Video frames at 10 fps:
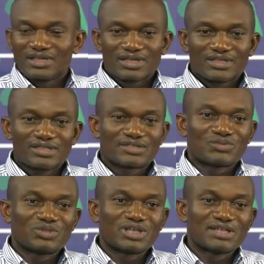yes,
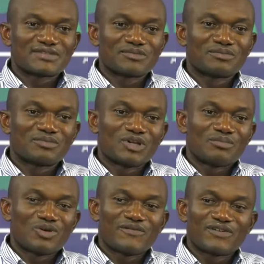we had some
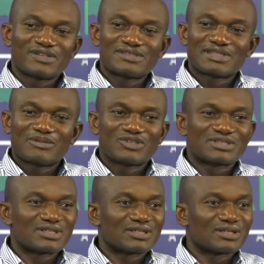more funds, about
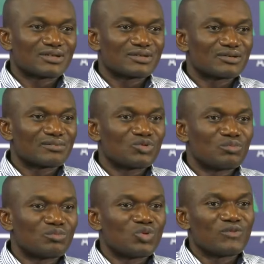
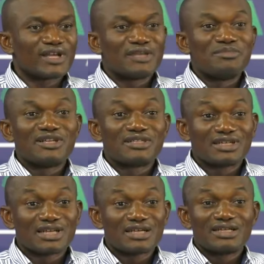over $1 million,
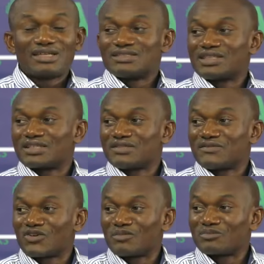taken
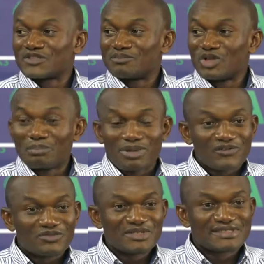from some
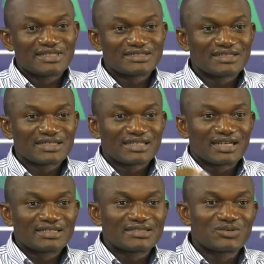non-performing centers and
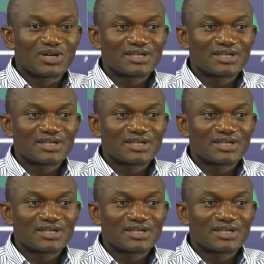added to us.